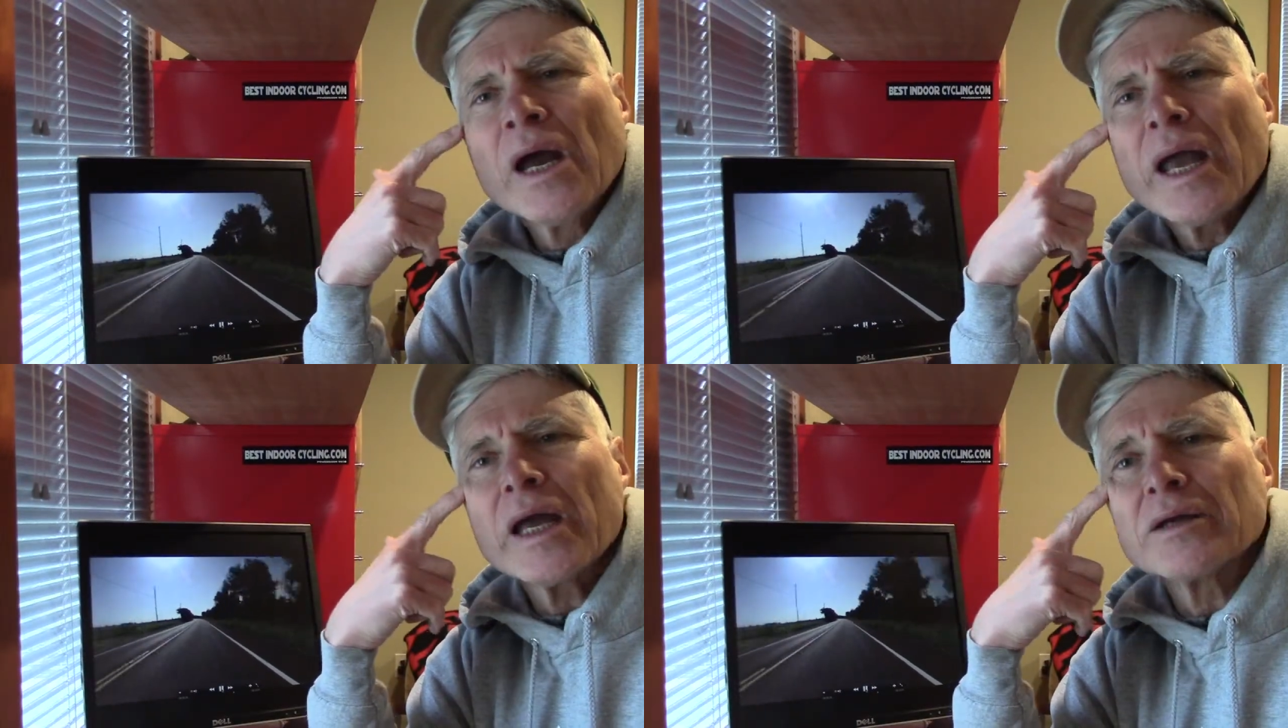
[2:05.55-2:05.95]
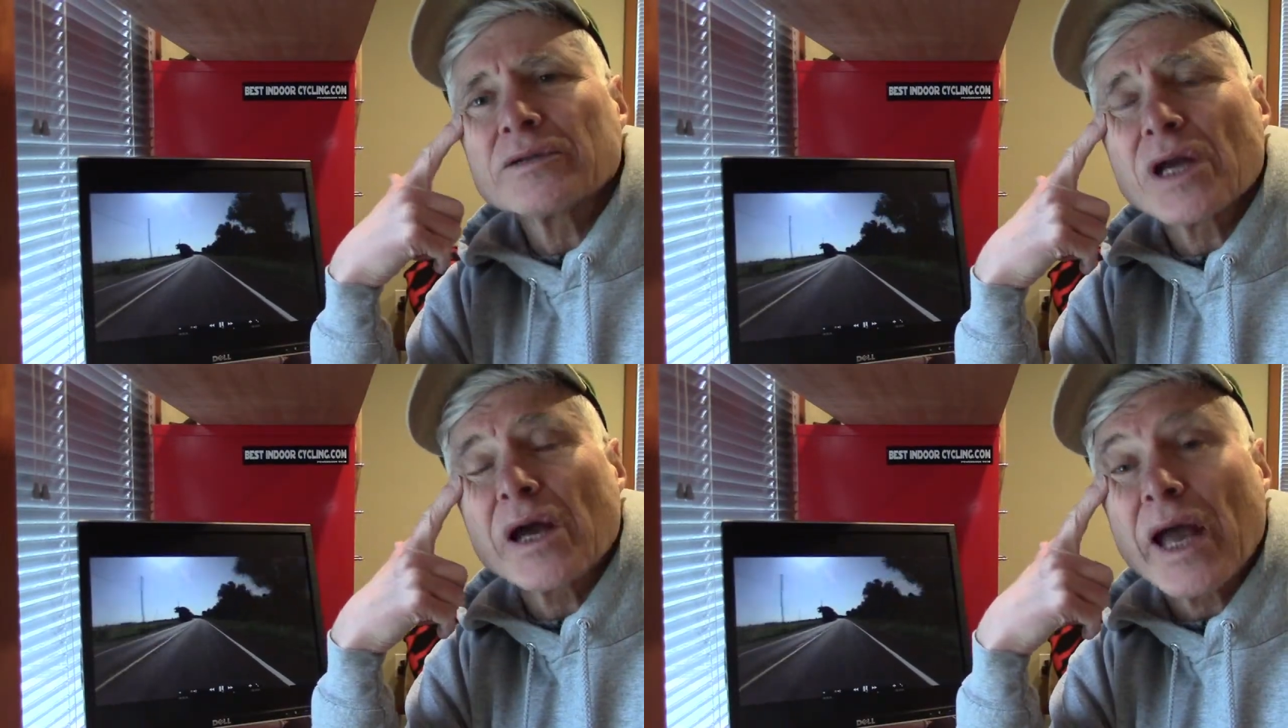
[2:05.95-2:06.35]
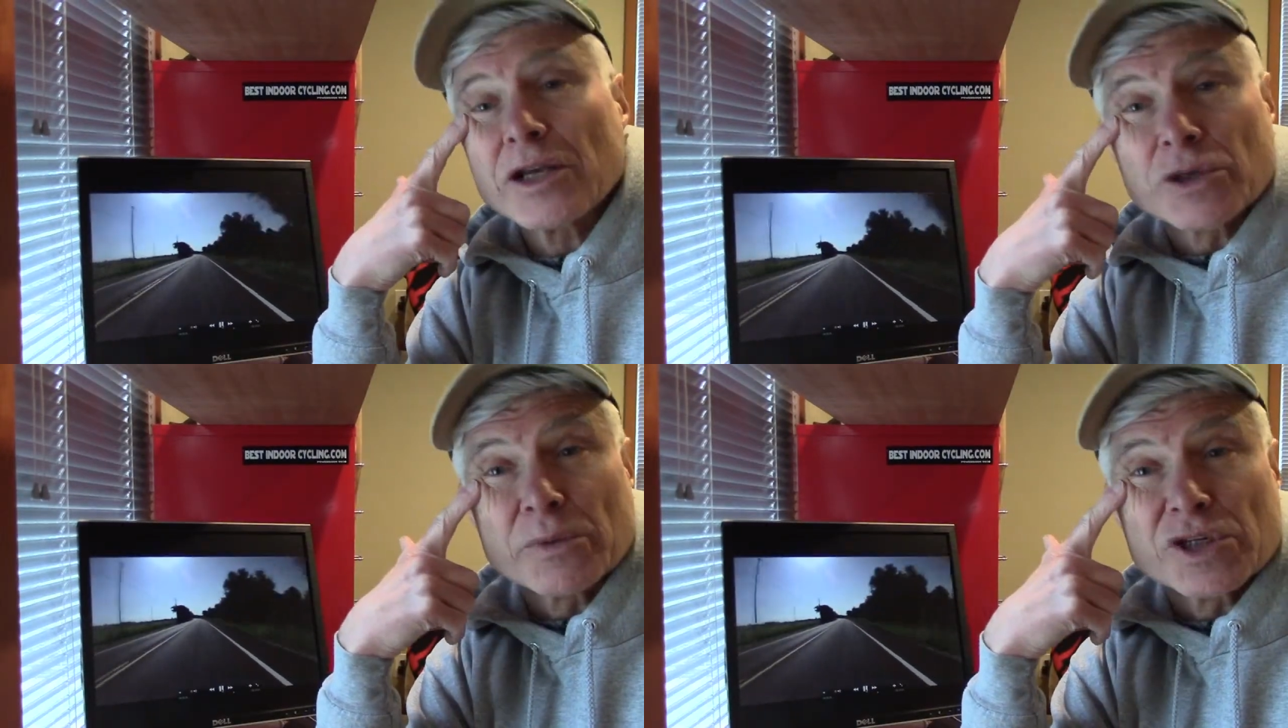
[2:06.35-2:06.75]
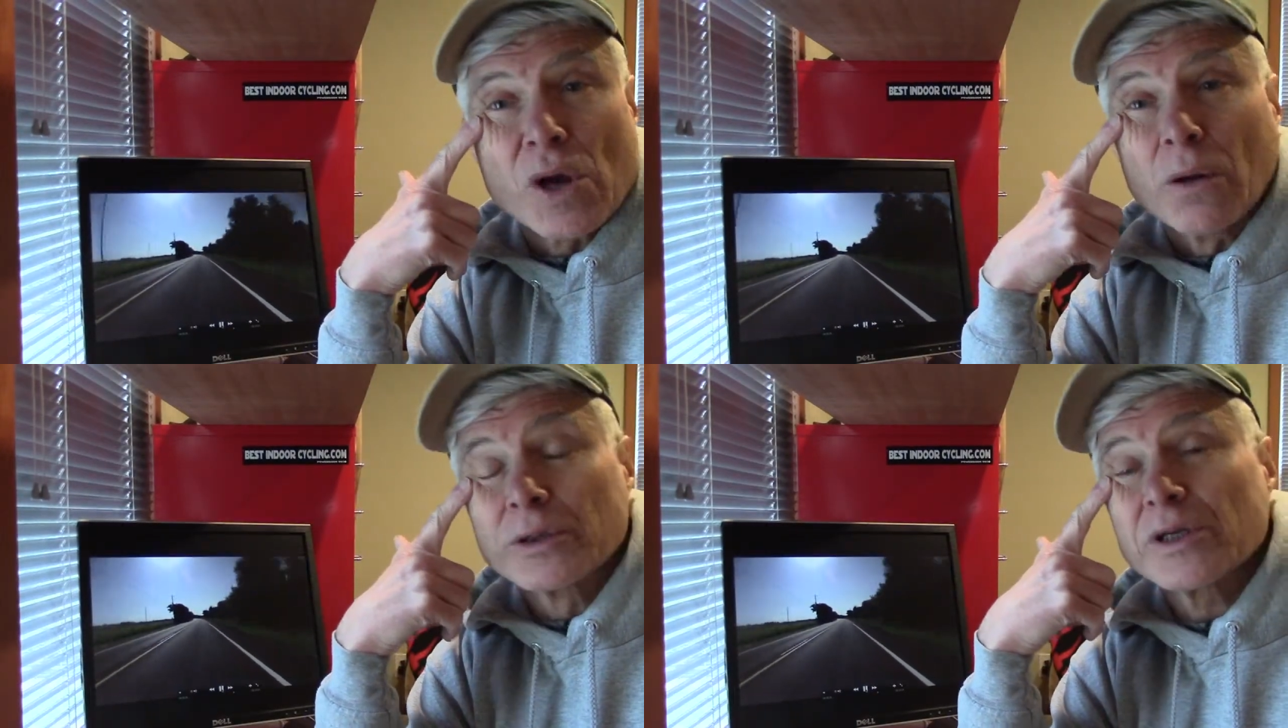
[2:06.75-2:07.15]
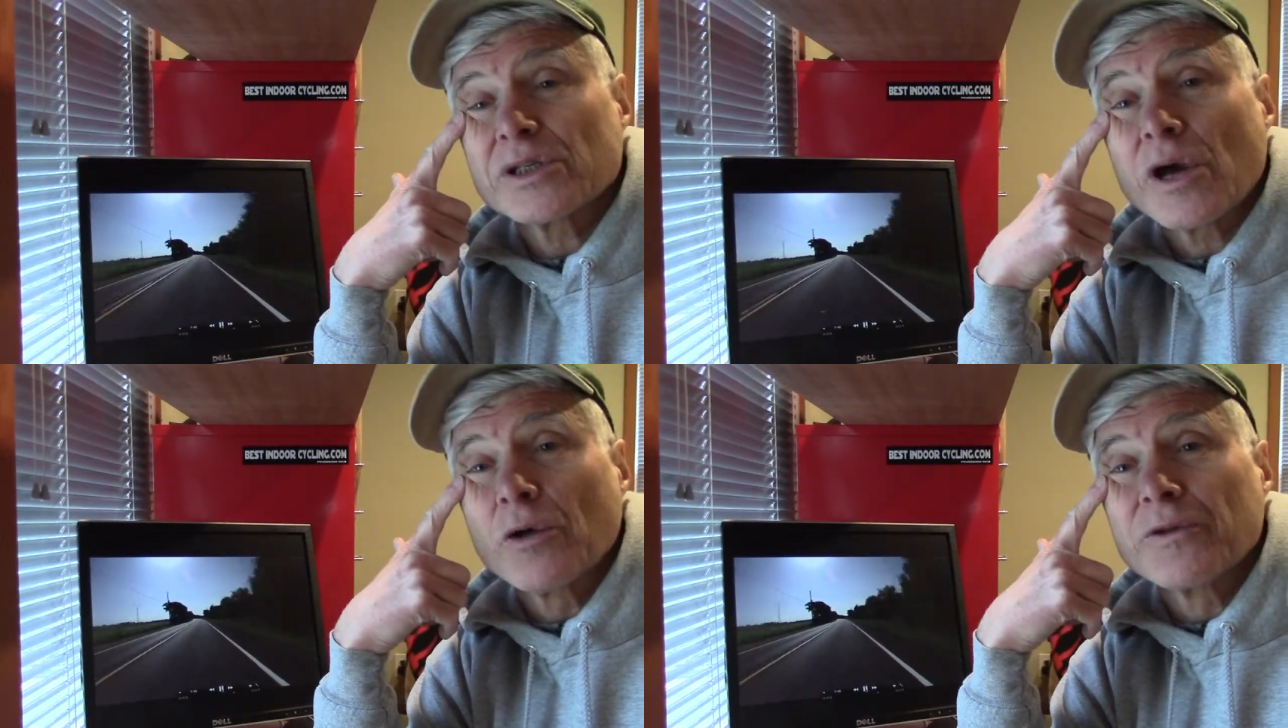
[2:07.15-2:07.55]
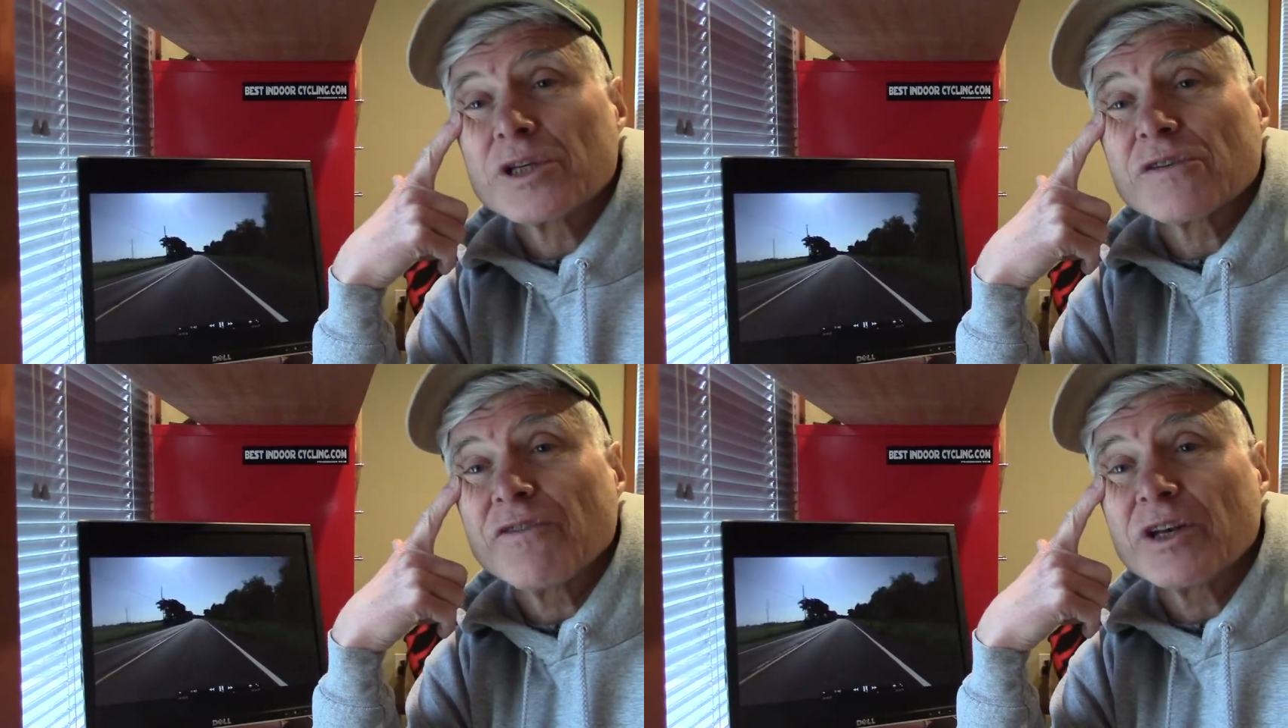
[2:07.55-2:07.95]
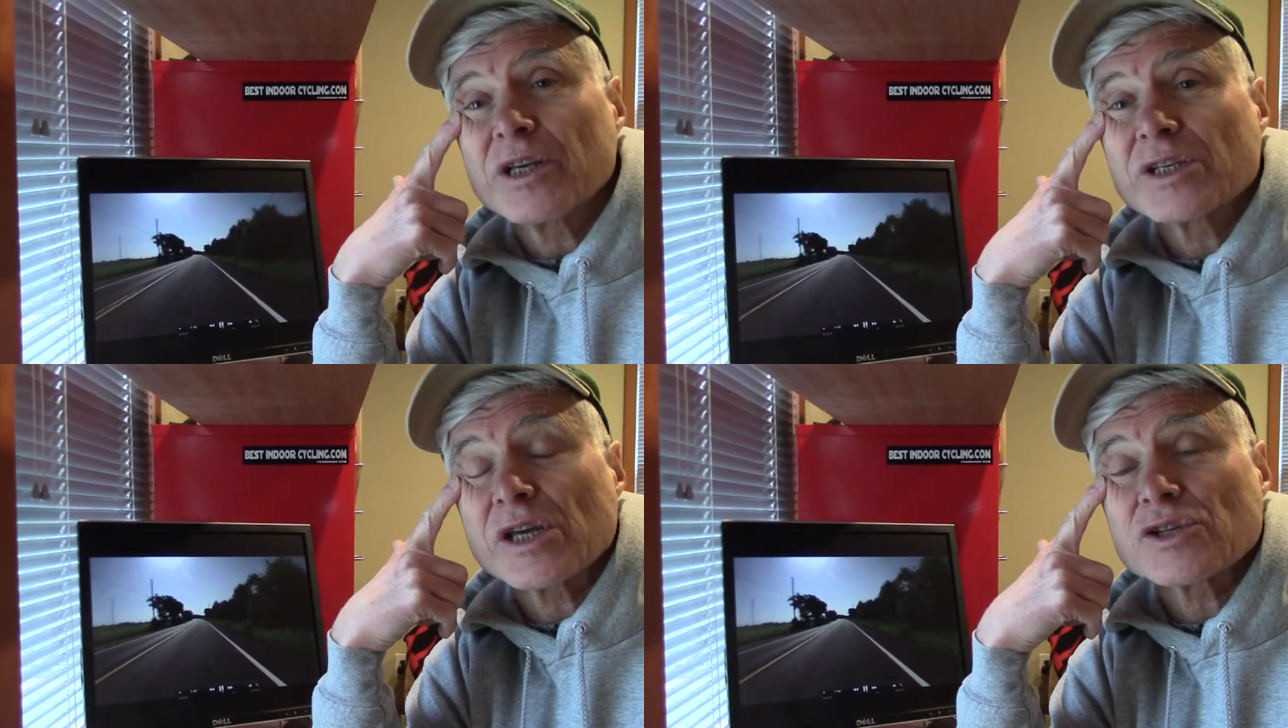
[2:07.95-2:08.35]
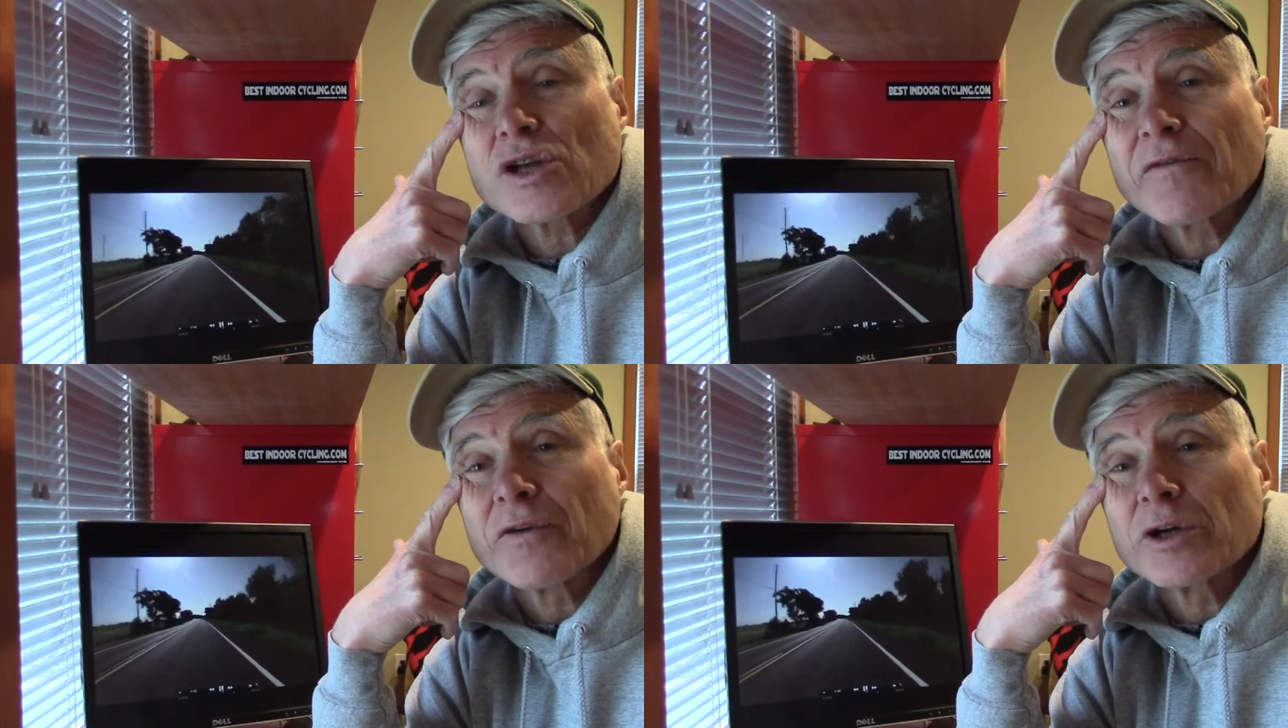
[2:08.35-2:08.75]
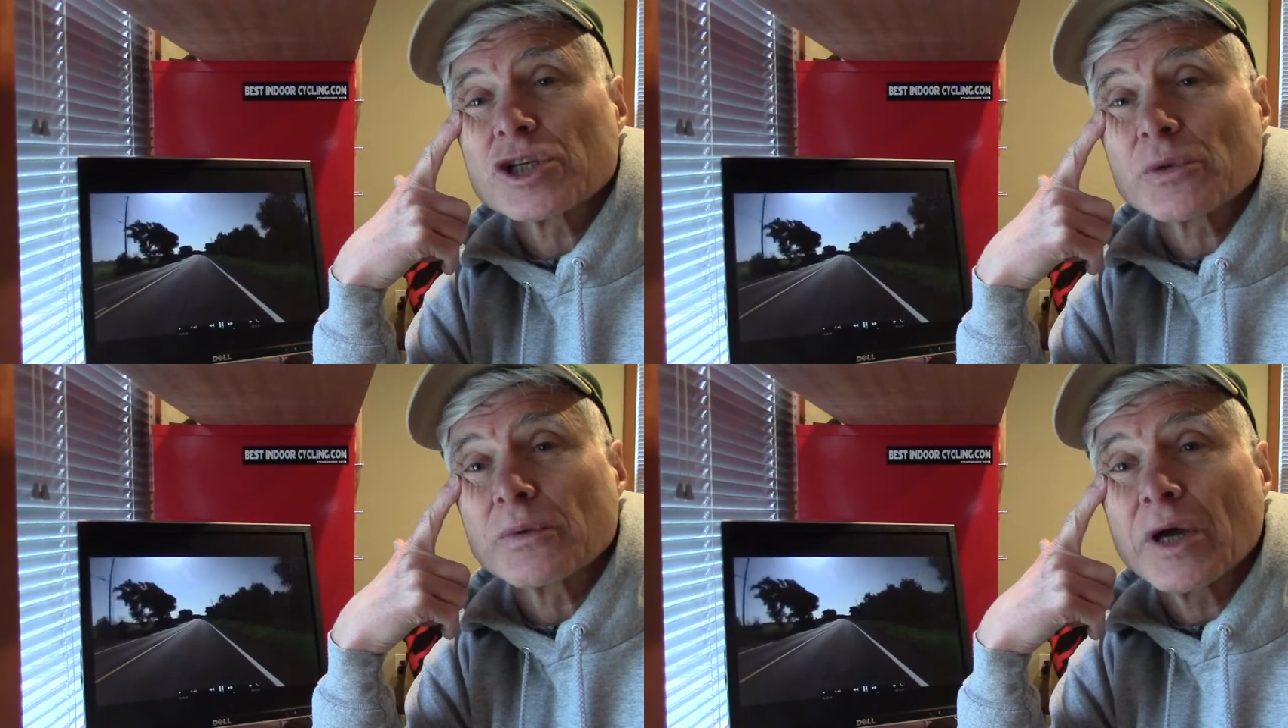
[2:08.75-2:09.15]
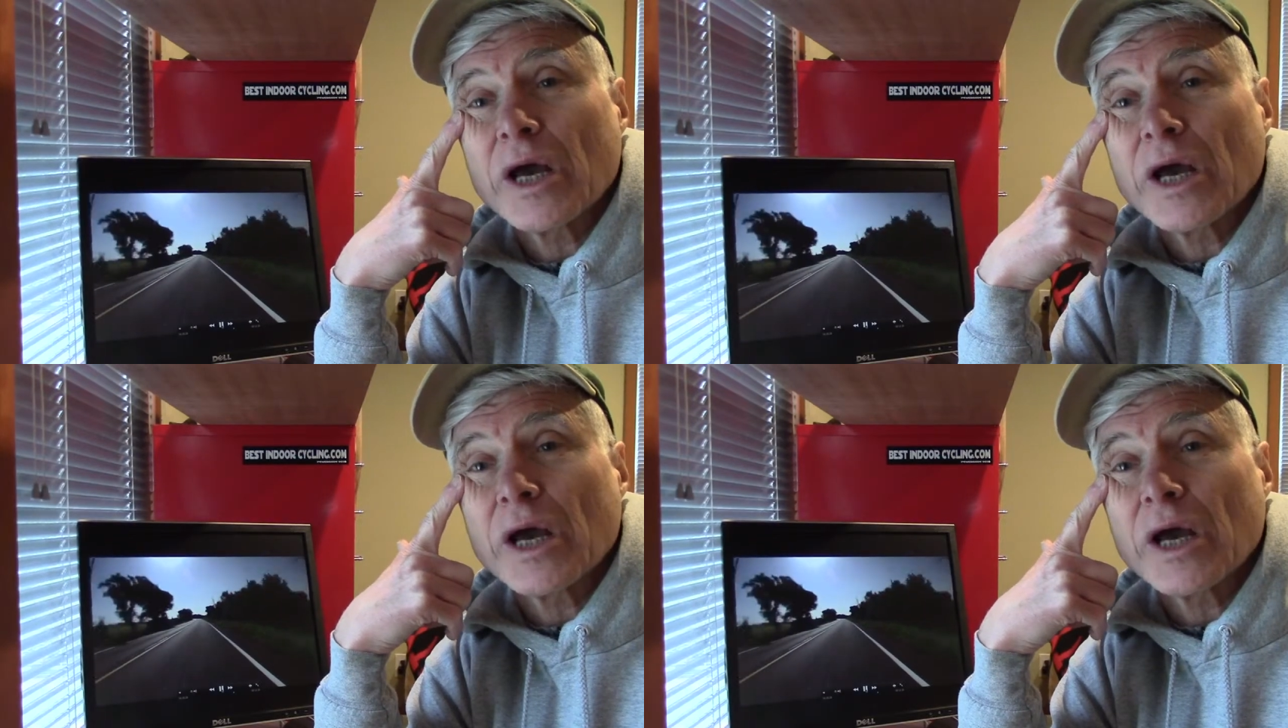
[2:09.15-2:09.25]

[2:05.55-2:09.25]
And as a result, his health, his fitness has suffered as a,